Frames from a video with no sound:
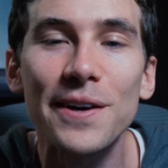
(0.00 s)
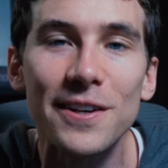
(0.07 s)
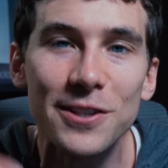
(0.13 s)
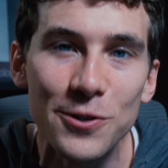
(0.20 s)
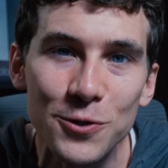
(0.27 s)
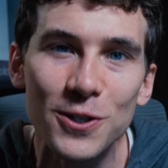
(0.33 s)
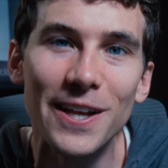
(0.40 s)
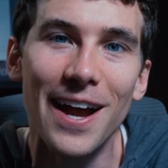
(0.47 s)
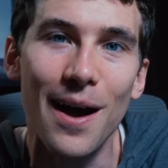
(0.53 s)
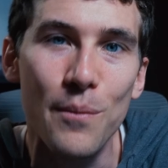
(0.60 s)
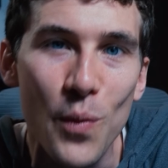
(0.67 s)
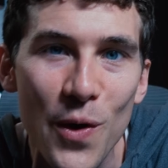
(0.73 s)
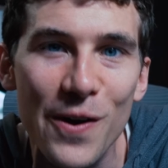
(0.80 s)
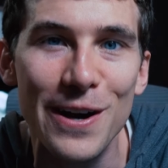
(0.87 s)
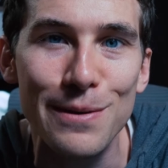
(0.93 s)
because usually
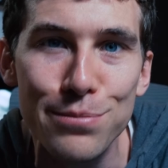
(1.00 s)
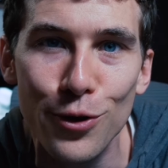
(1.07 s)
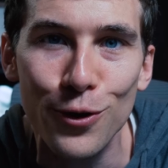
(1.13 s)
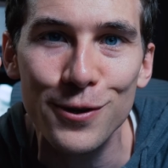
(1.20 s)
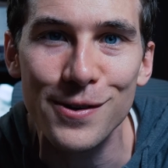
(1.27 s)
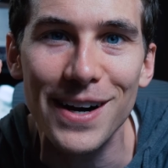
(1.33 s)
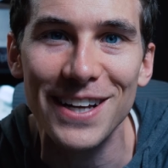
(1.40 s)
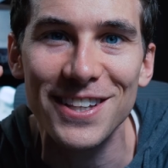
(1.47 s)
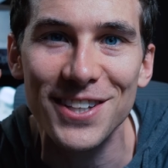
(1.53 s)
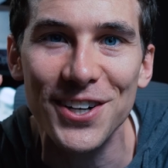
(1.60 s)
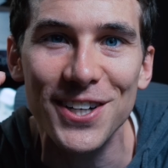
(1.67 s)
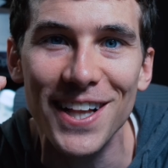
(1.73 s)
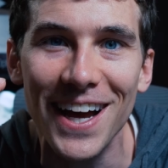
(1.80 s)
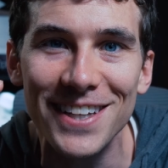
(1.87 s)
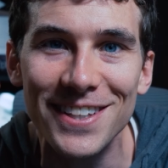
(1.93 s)
I'm wearing polarized
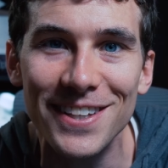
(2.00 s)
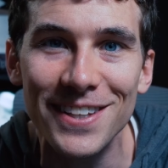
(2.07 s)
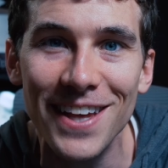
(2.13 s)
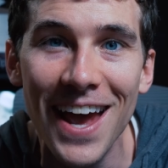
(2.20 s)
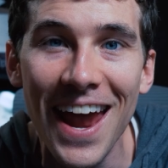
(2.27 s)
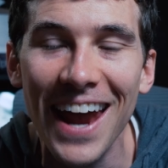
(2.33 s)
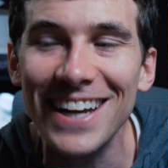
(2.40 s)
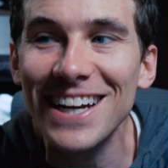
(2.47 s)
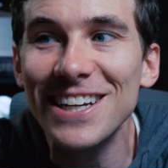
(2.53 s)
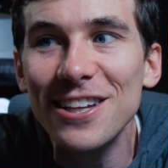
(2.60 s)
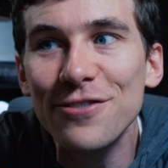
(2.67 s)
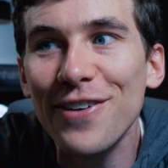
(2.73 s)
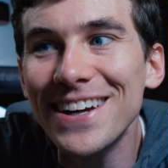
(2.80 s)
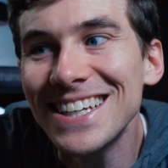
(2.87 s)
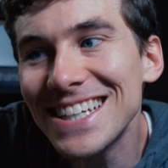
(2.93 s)
sunglasses and I
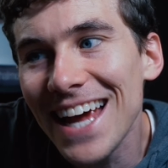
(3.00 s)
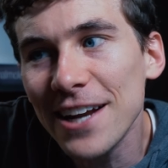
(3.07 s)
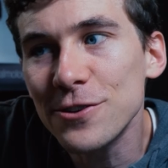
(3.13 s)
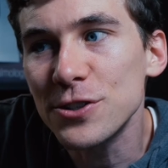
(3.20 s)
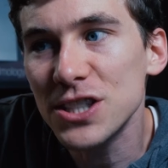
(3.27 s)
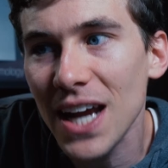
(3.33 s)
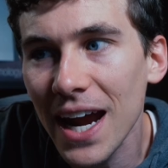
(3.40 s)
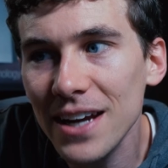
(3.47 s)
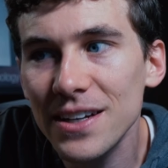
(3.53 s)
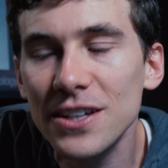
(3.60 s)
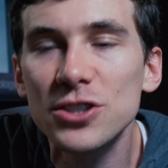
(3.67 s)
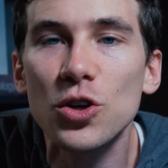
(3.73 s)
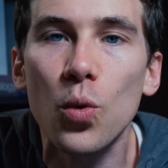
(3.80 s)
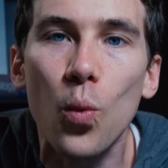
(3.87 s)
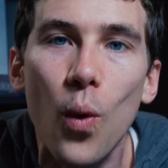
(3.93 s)
just find it
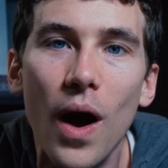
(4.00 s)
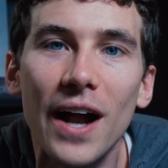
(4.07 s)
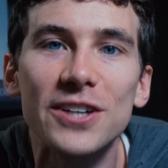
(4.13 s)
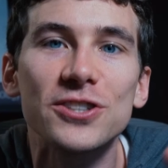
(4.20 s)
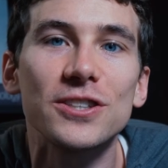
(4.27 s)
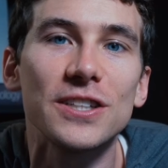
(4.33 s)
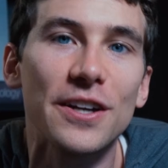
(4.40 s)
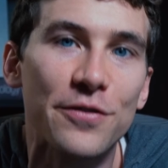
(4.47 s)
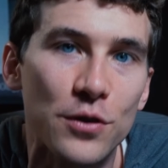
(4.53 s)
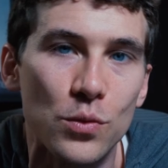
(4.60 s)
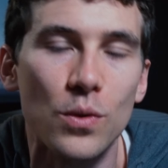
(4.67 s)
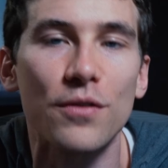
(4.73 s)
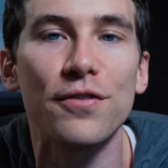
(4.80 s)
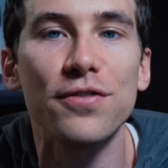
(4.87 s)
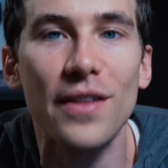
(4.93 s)
entertaining to watch the different
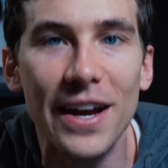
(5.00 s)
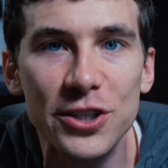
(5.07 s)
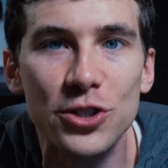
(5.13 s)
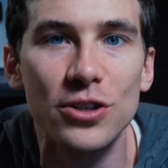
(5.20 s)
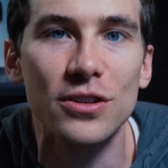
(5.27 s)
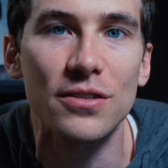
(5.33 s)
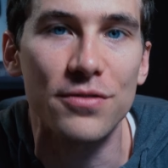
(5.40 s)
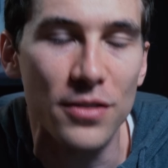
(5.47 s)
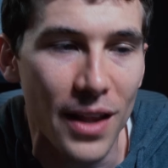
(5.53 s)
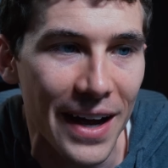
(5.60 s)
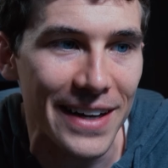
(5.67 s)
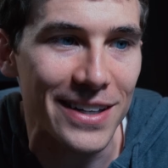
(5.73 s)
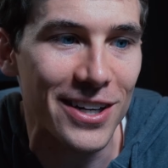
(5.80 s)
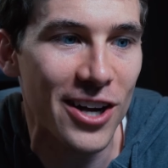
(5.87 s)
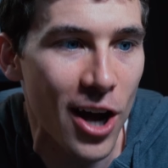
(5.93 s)
reflections of
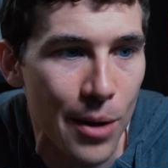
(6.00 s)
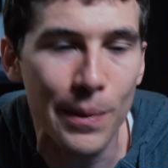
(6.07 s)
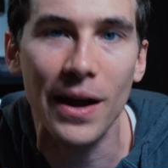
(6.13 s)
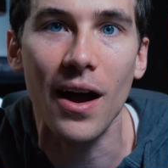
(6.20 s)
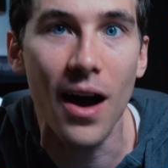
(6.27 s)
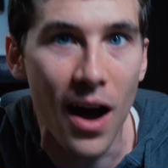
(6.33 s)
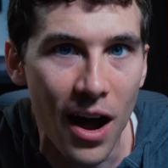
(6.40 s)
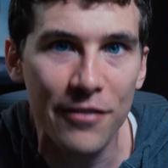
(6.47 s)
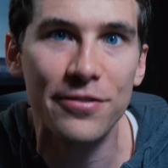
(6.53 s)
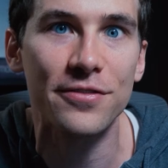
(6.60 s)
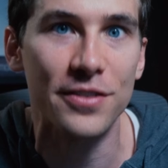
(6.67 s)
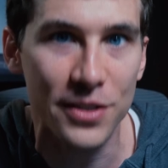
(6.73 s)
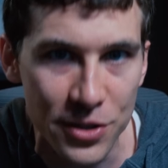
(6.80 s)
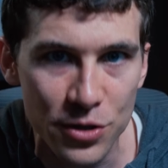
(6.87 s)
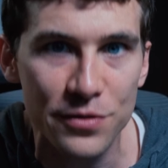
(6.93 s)
light coming off
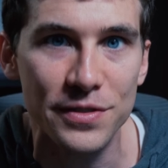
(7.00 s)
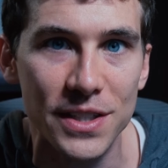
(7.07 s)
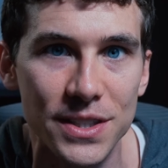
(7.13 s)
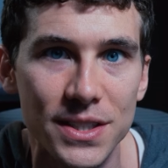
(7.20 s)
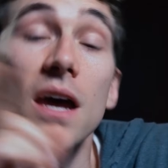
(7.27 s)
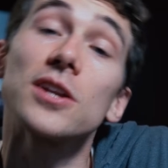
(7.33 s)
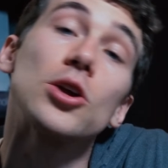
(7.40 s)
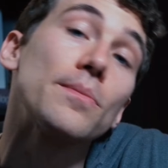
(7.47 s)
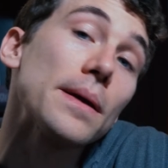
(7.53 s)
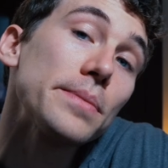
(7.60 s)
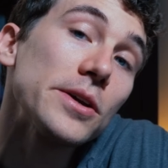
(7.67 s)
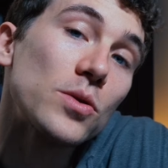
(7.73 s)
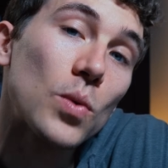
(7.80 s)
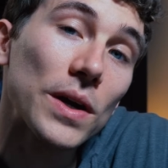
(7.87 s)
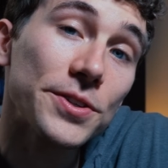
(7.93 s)
of a surface. Now
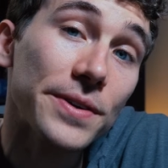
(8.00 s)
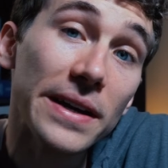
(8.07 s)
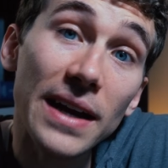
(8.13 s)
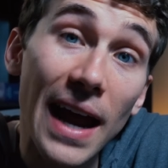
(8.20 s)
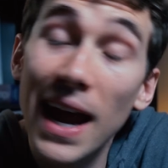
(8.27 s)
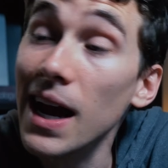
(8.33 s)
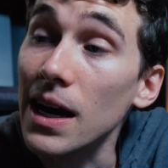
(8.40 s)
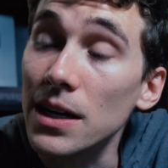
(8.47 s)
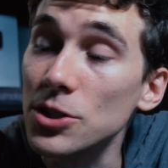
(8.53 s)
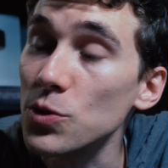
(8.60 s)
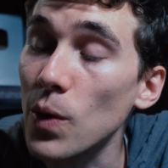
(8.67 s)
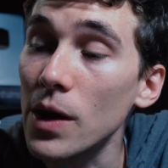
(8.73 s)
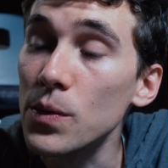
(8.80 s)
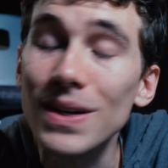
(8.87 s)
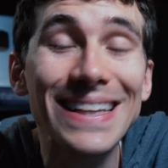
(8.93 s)
maybe you're wondering, hey,
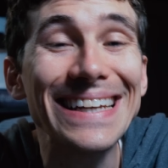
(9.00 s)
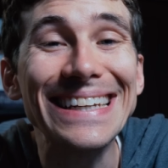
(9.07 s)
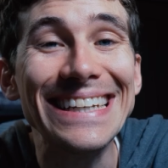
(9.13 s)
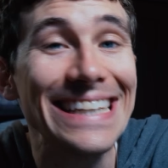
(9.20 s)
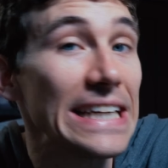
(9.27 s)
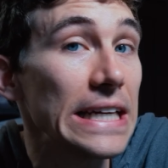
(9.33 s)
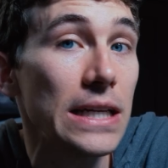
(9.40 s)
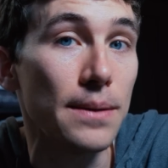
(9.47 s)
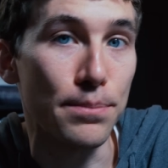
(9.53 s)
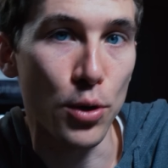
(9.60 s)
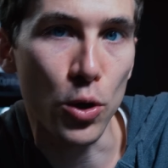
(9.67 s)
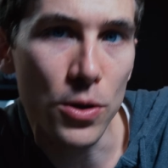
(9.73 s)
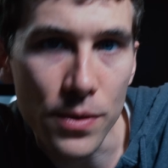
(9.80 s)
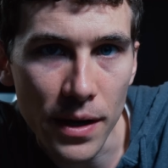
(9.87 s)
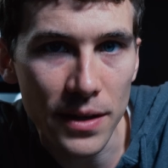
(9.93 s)
do I really need
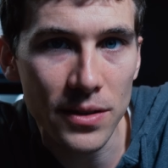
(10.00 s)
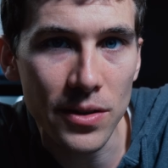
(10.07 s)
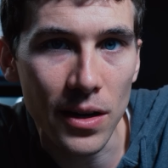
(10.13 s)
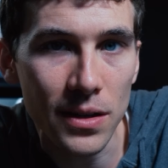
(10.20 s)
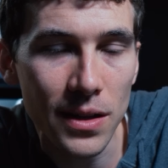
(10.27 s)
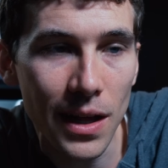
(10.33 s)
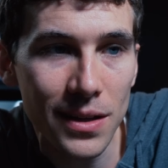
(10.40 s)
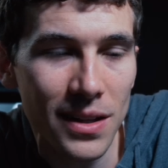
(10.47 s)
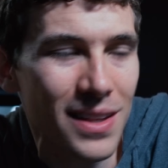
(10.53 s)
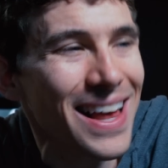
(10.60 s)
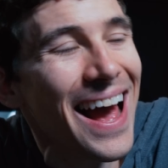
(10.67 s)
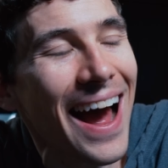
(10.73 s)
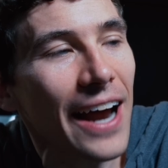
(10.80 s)
polarized sunglasses?